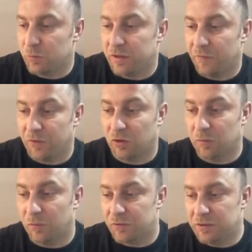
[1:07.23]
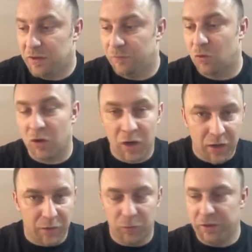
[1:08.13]
We have now the move c four
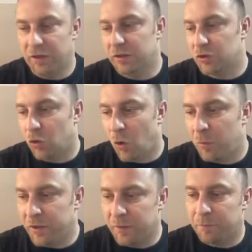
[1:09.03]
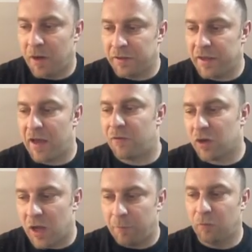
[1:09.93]
with the English opening, but after a
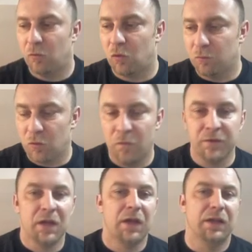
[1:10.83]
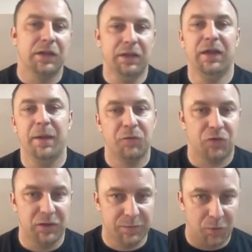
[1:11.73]
couple more moves the game
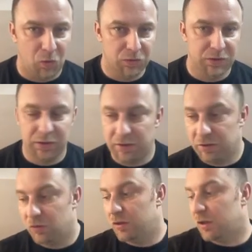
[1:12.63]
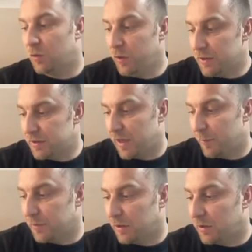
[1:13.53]
transposed into the queen's
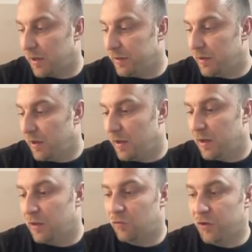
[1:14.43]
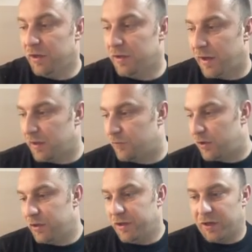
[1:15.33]
gambit declined uh, three knights
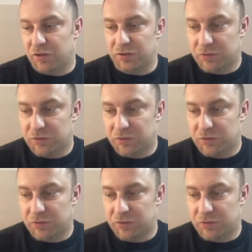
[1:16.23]
variation.